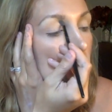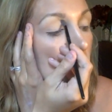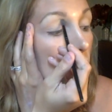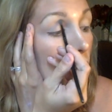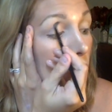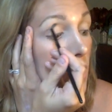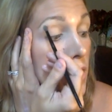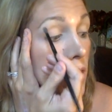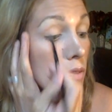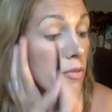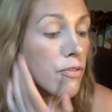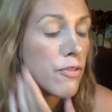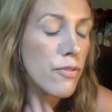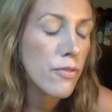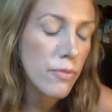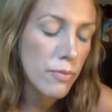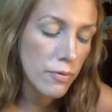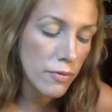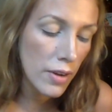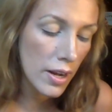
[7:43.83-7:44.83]
has a
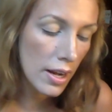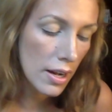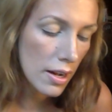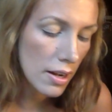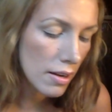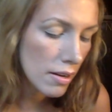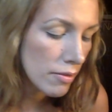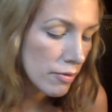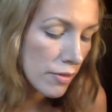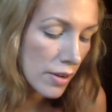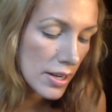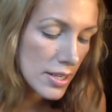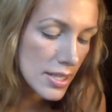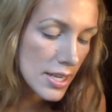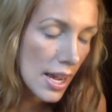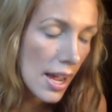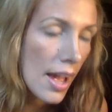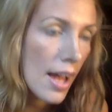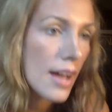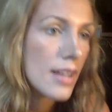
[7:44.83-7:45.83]

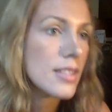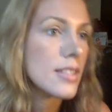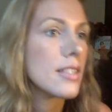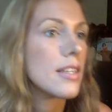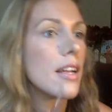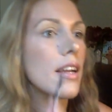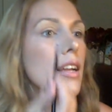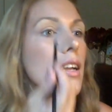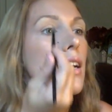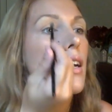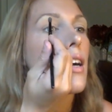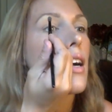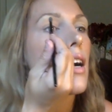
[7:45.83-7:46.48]
fantastic,